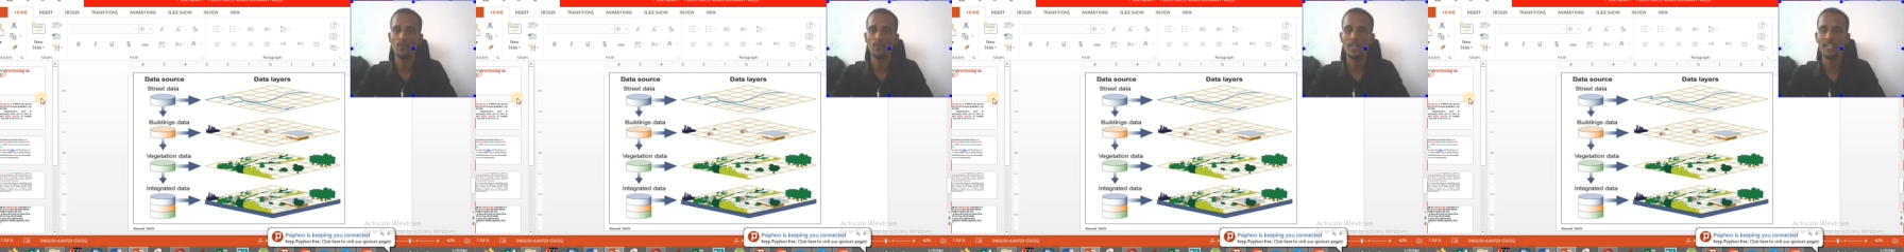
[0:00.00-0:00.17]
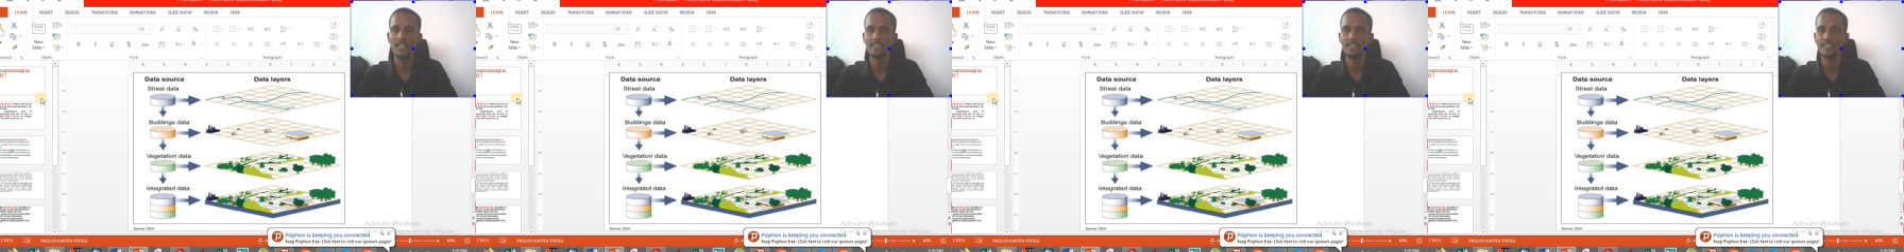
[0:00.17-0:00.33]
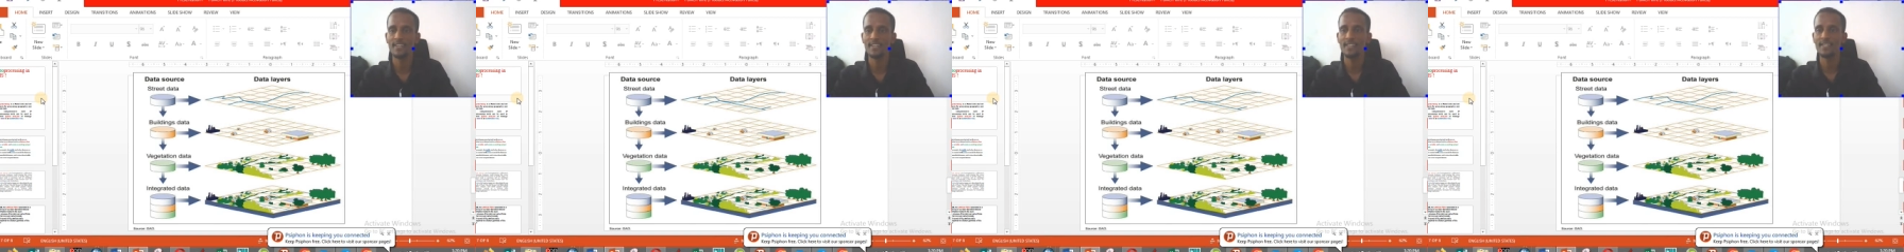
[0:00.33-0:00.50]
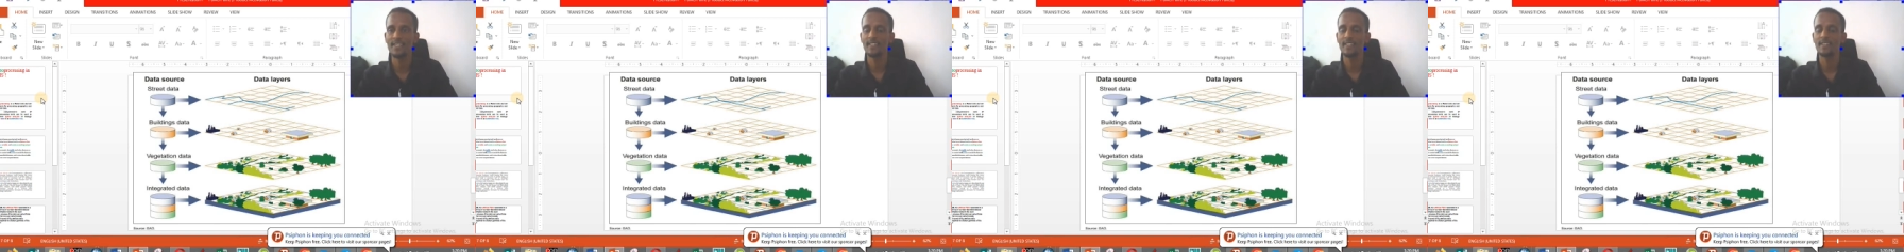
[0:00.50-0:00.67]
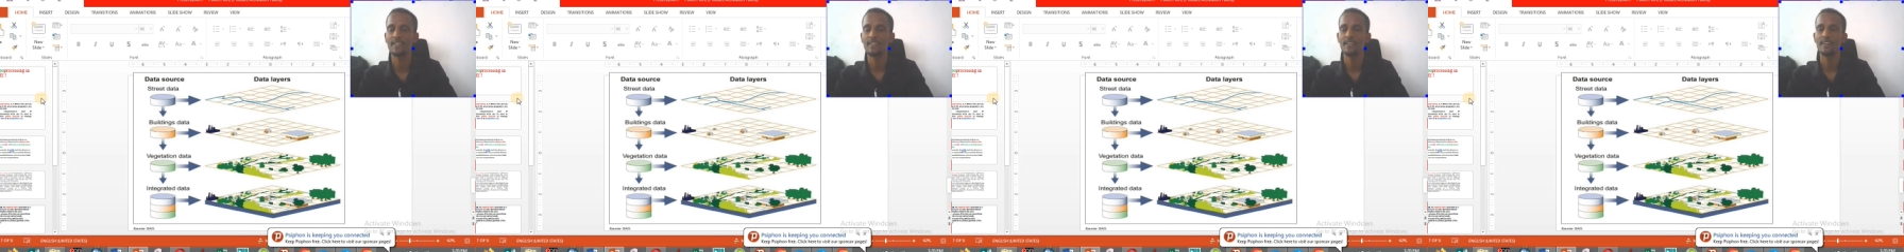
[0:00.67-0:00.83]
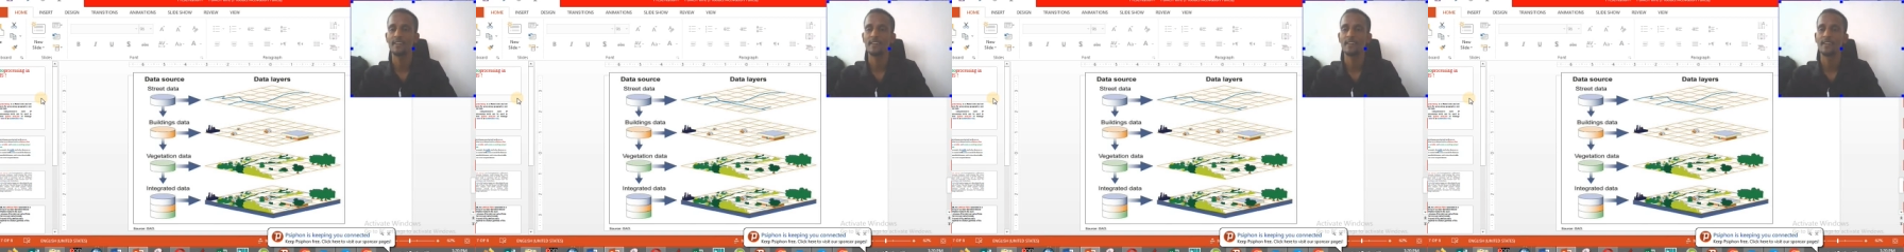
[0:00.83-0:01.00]
lesson.
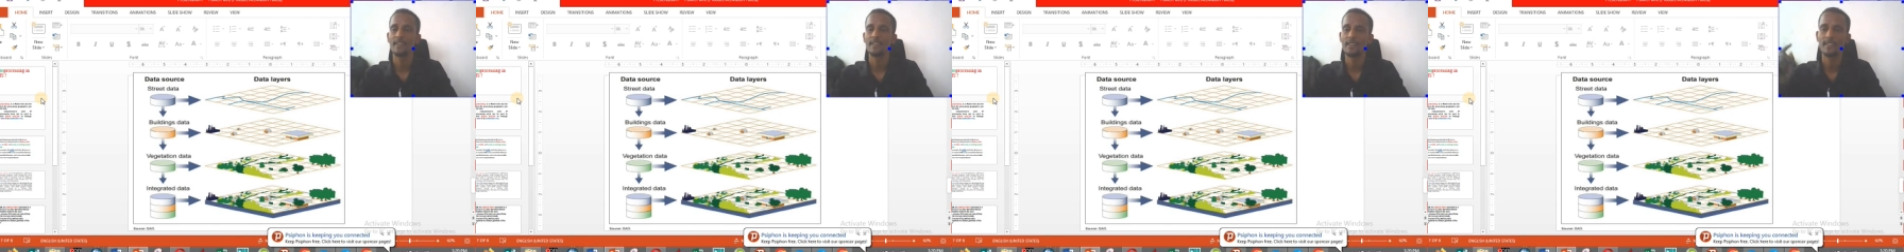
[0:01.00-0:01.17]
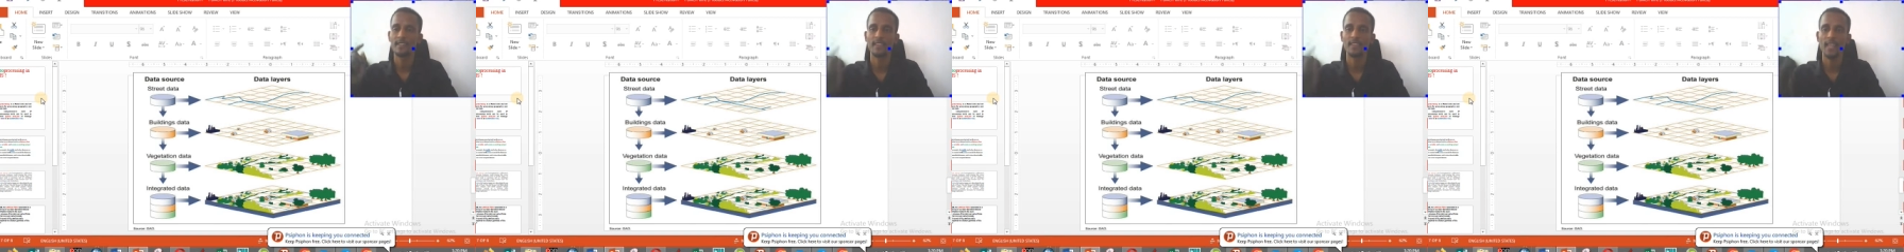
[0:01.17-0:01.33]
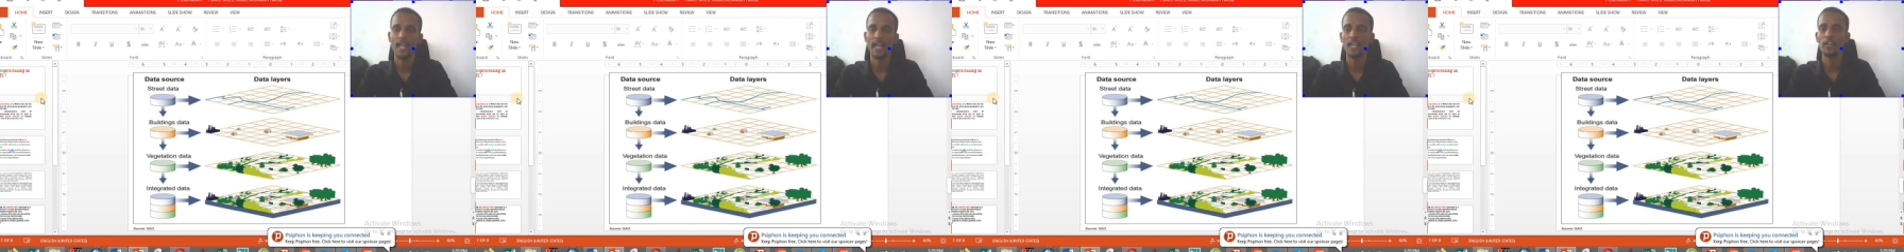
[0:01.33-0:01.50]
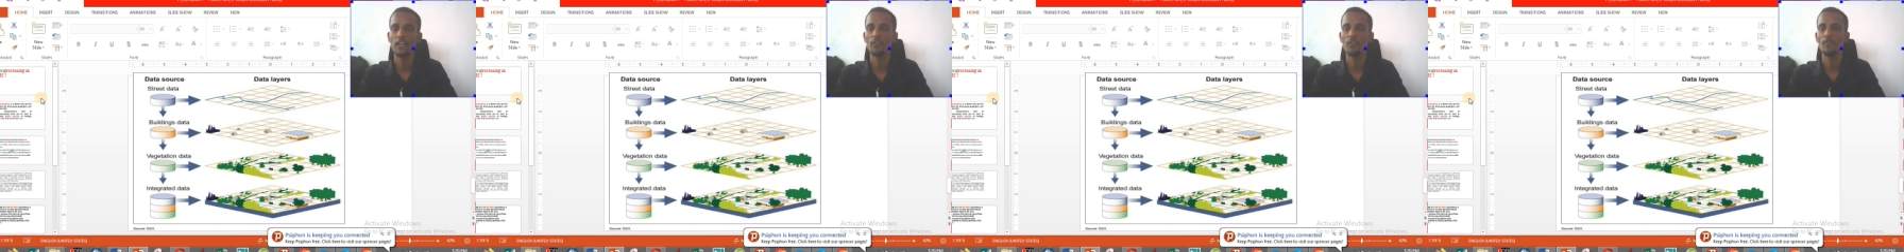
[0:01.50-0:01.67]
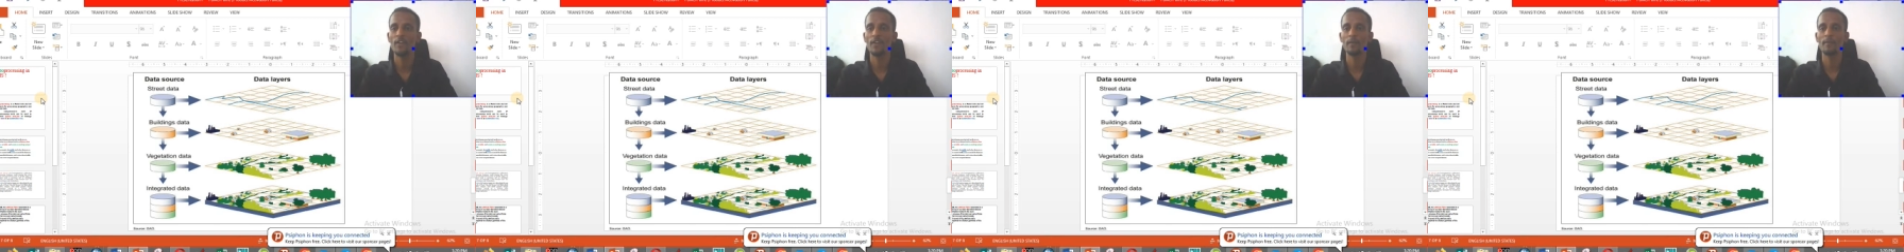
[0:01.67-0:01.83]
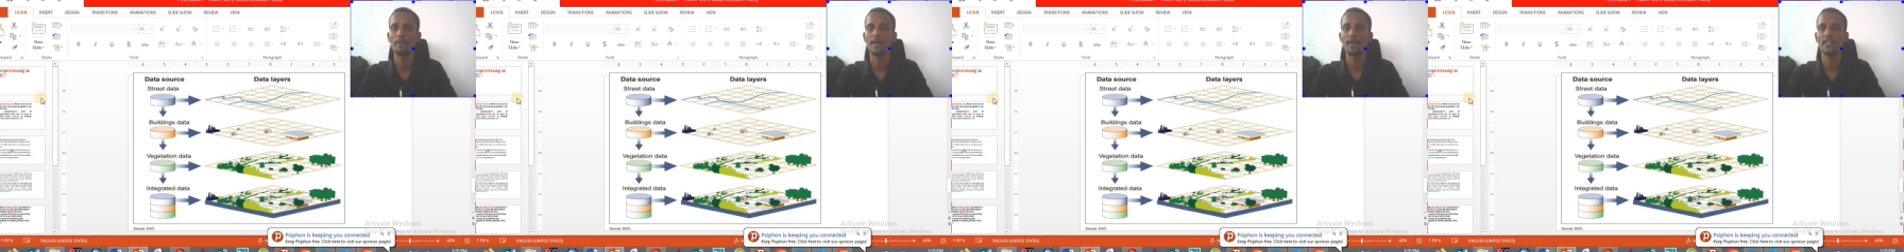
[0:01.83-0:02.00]
Thank you
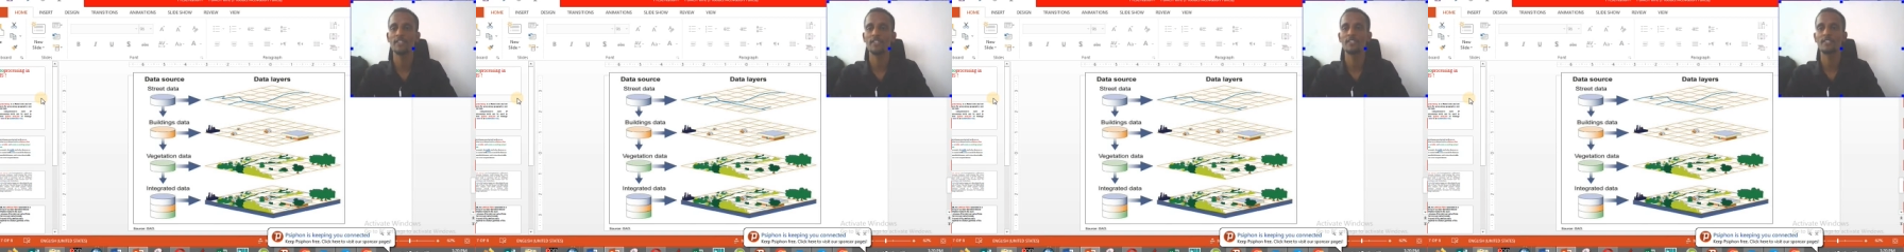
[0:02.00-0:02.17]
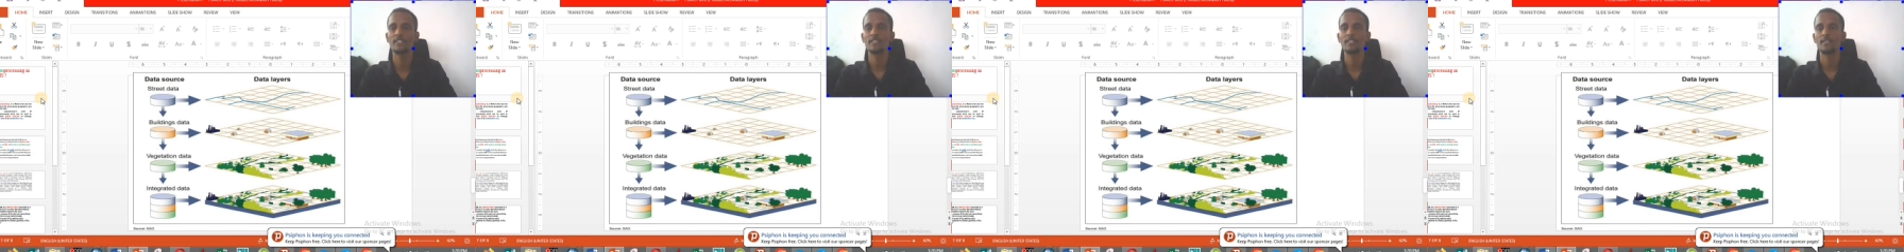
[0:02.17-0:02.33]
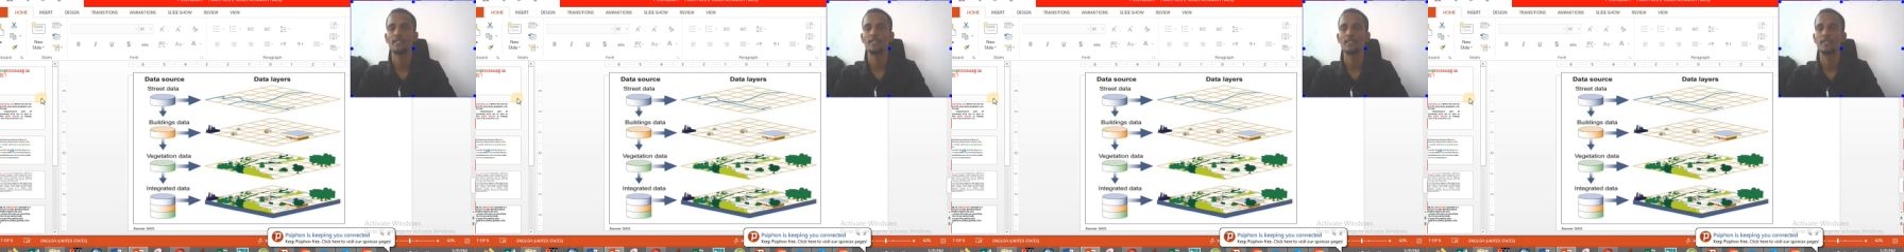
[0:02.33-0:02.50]
very much.